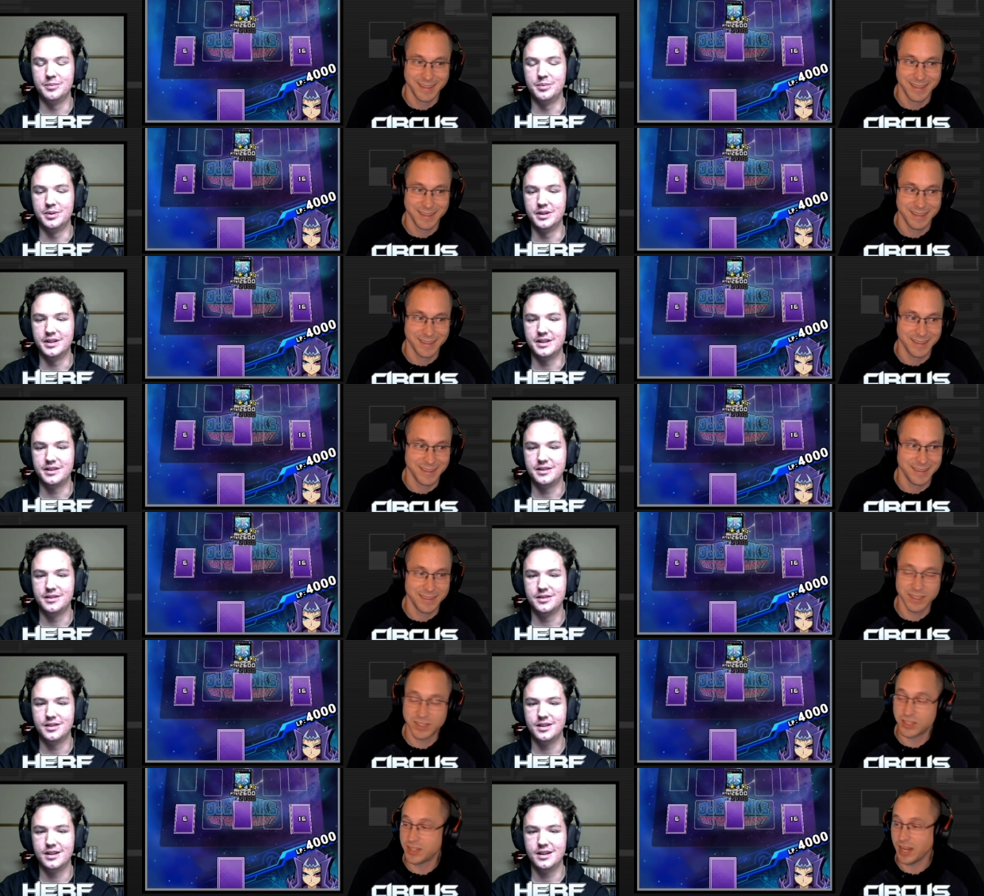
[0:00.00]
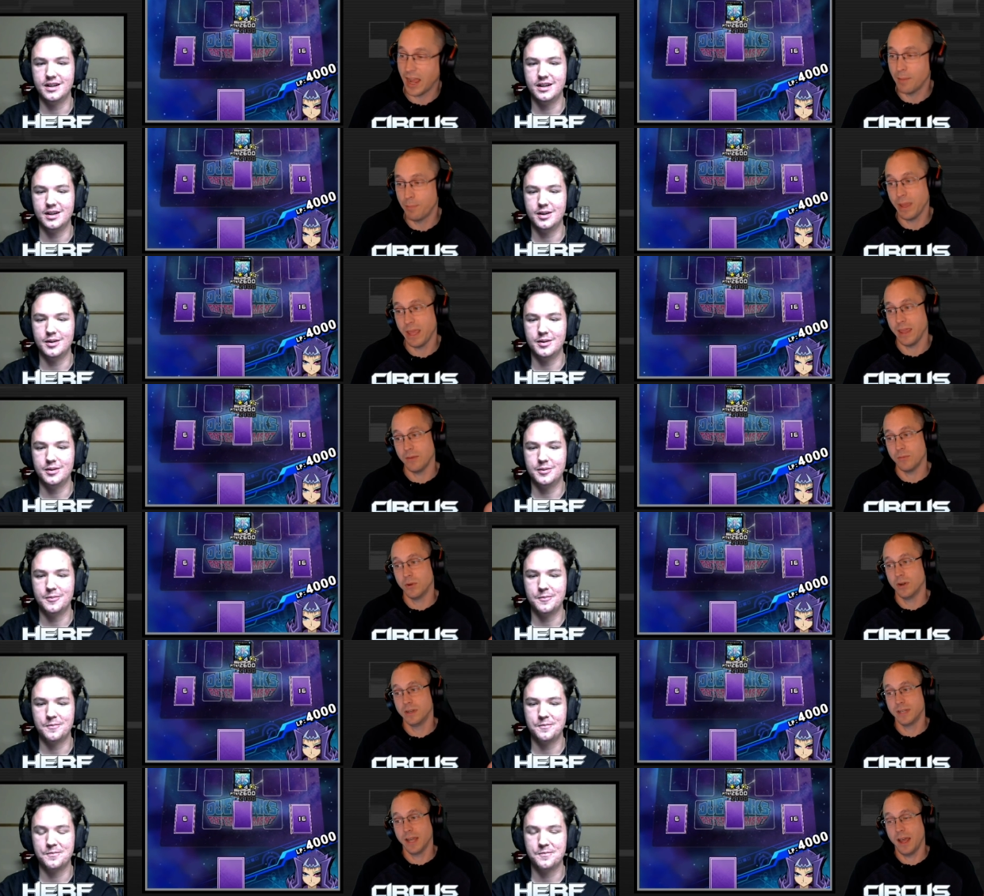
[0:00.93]
Speaker 1: but...
Speaker 2: This is top 8.
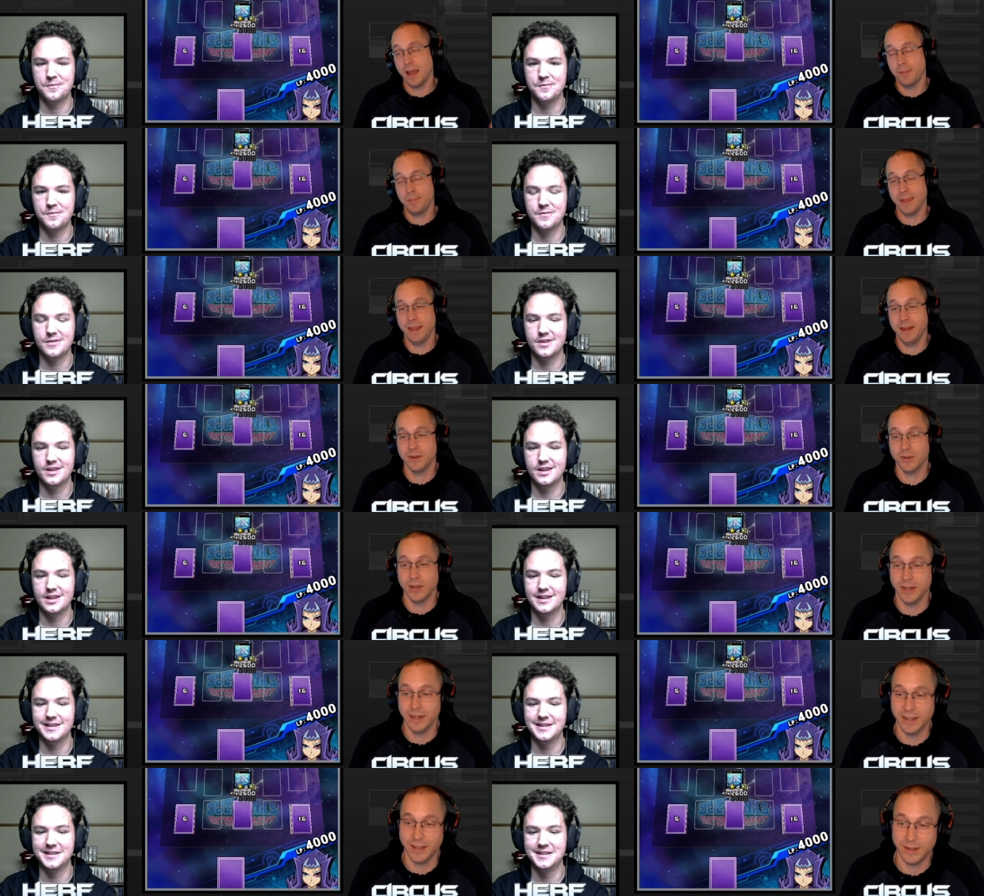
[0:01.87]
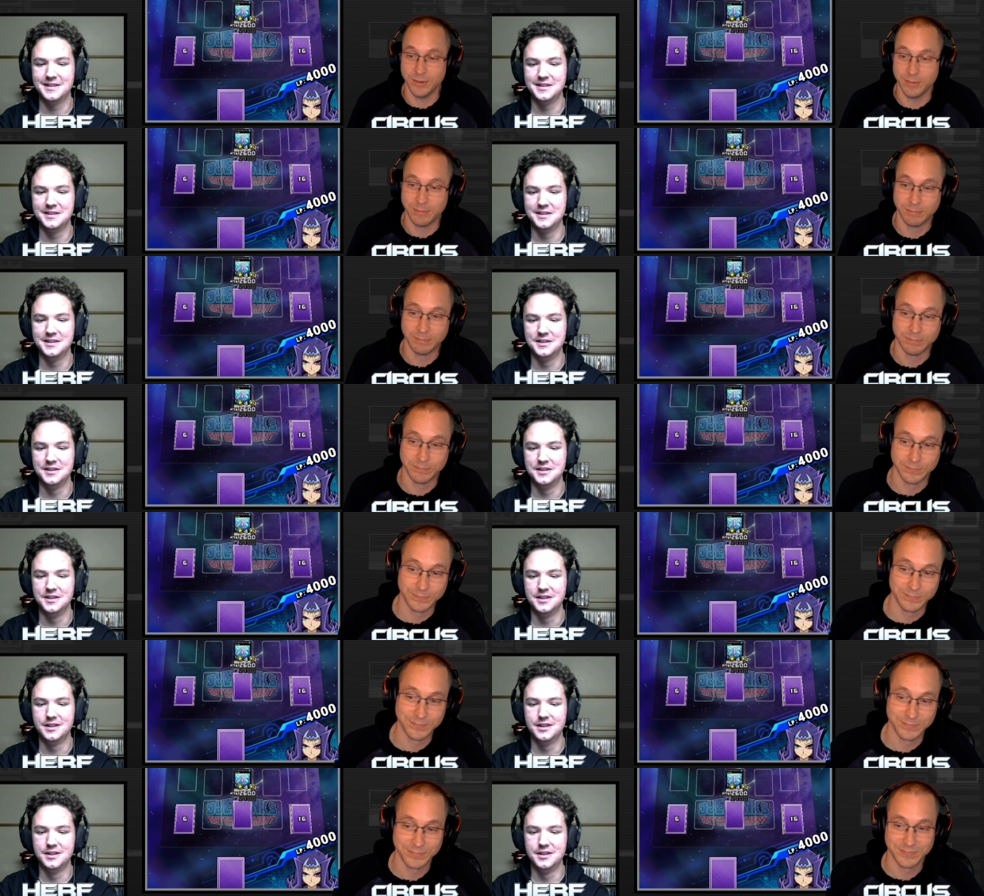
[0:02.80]
We're in top 8 right now.
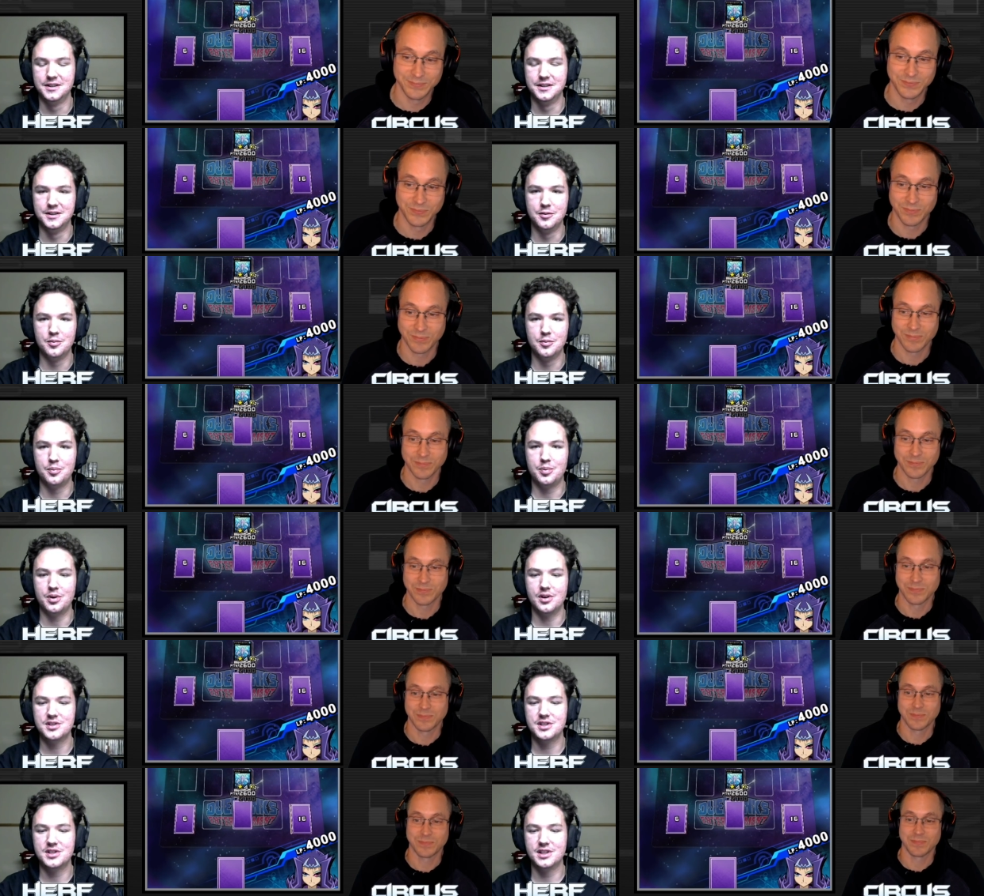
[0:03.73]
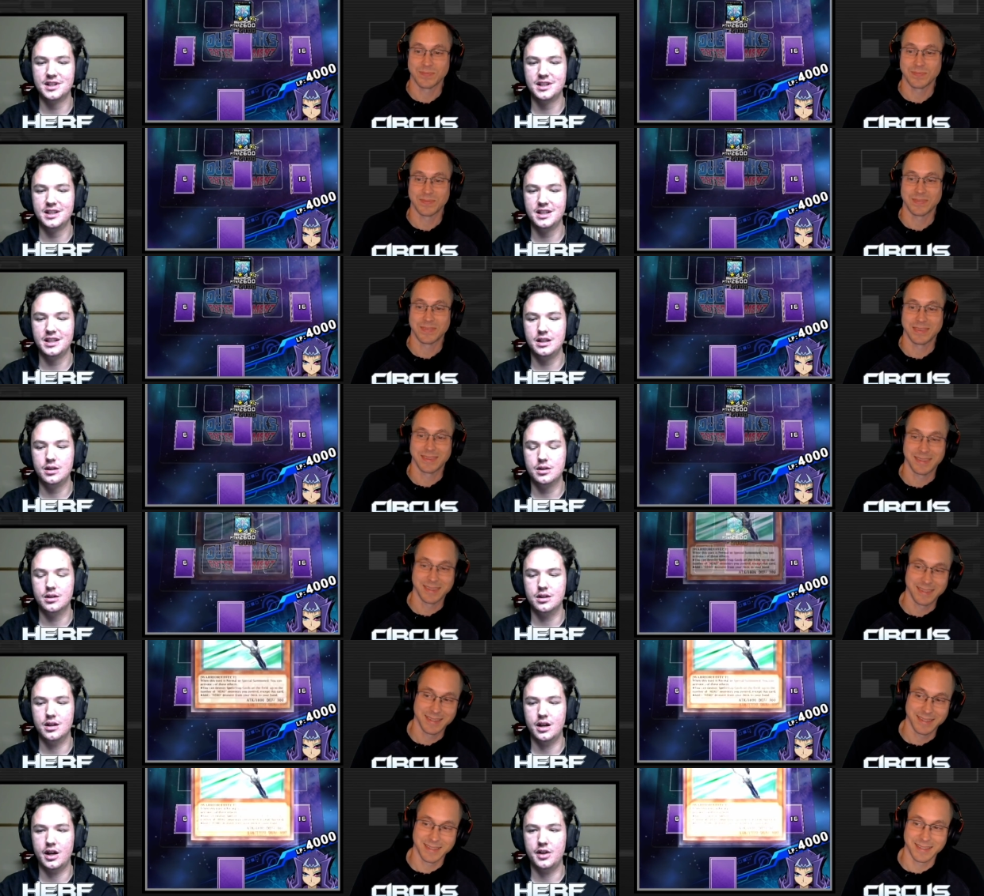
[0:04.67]
Personally,
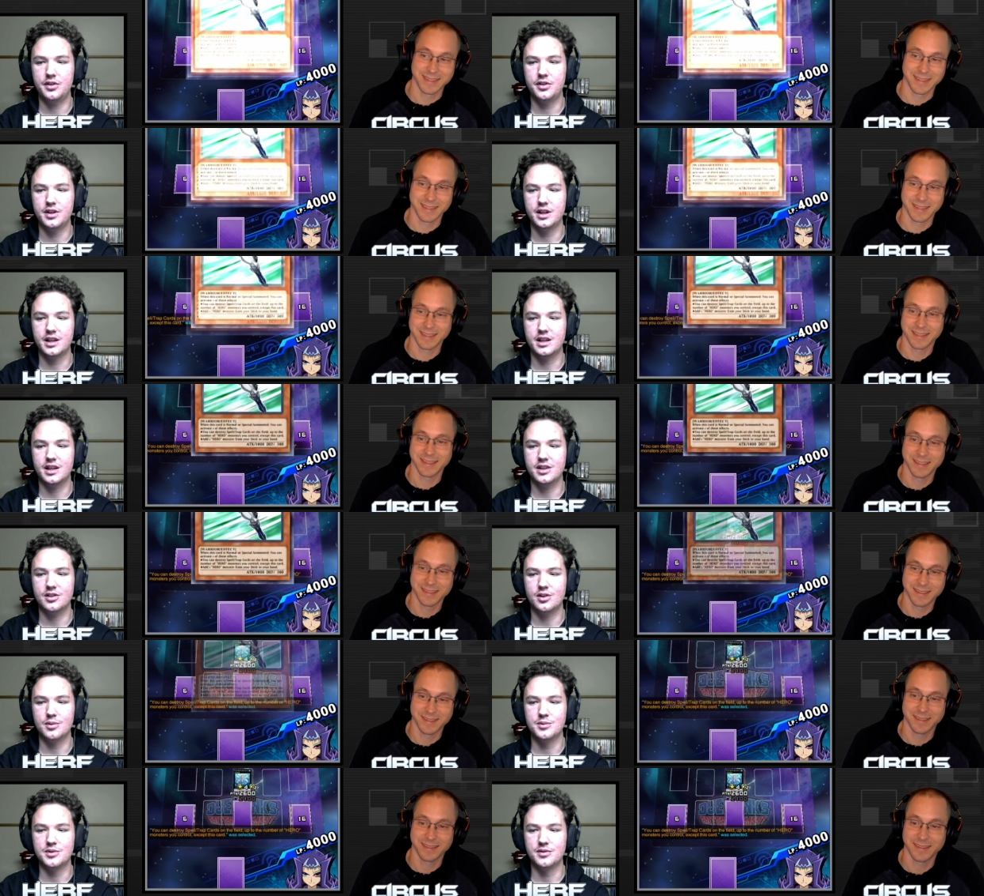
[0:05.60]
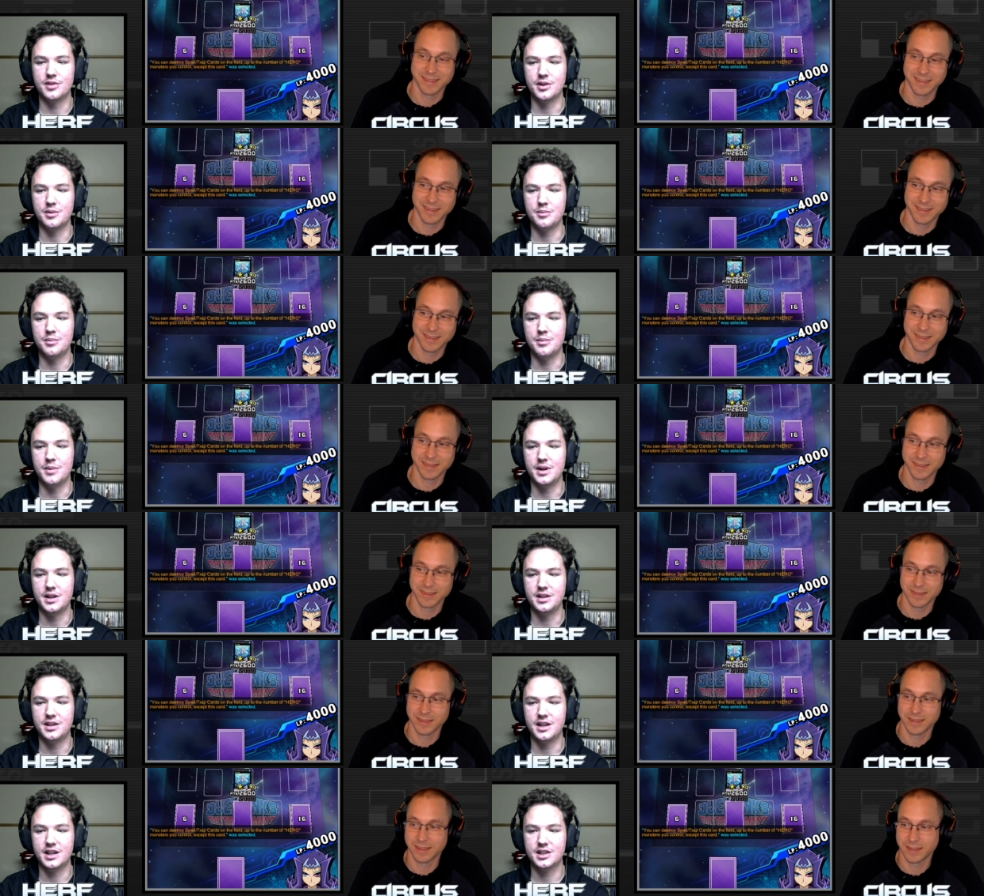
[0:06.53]
Speaker 1: I think in terms of like meta
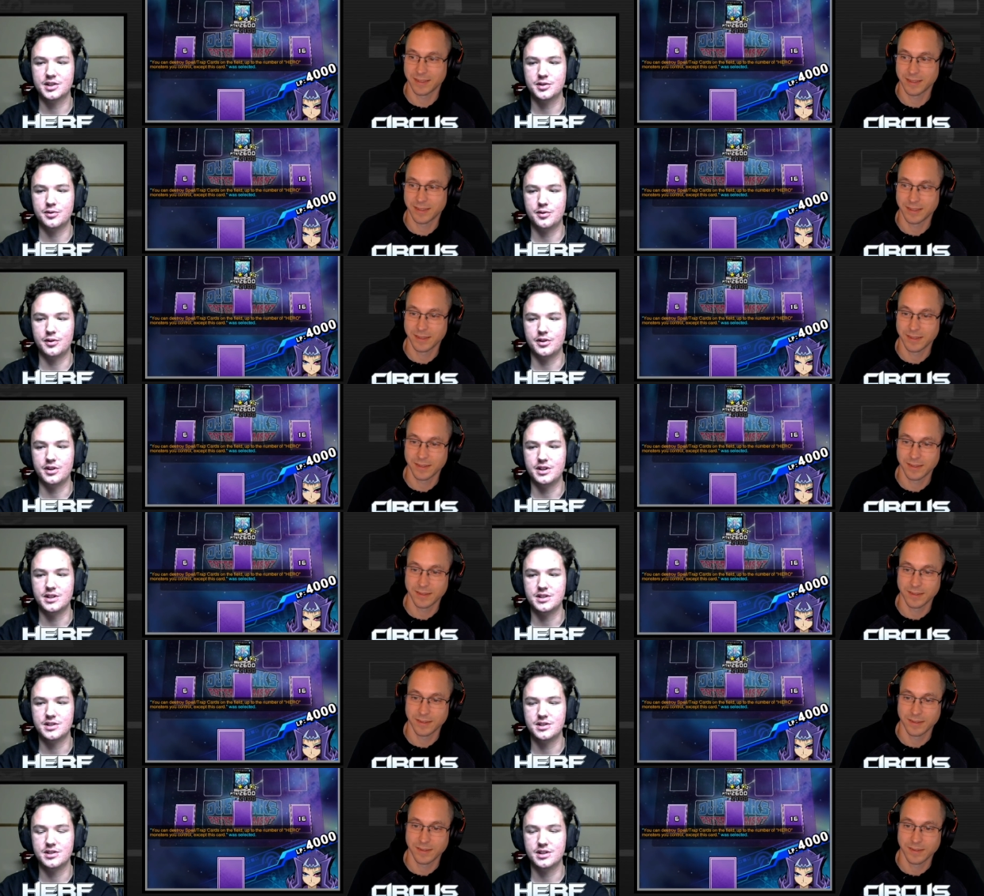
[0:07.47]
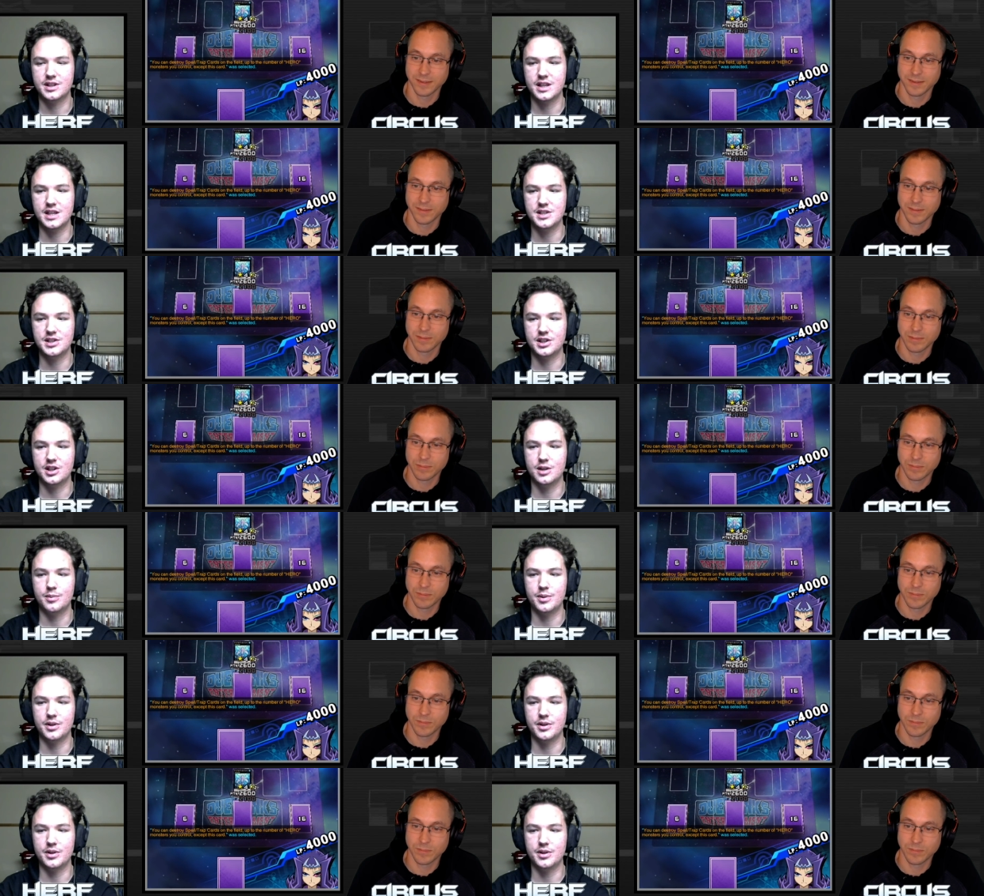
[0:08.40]
decks for this KC Cup, I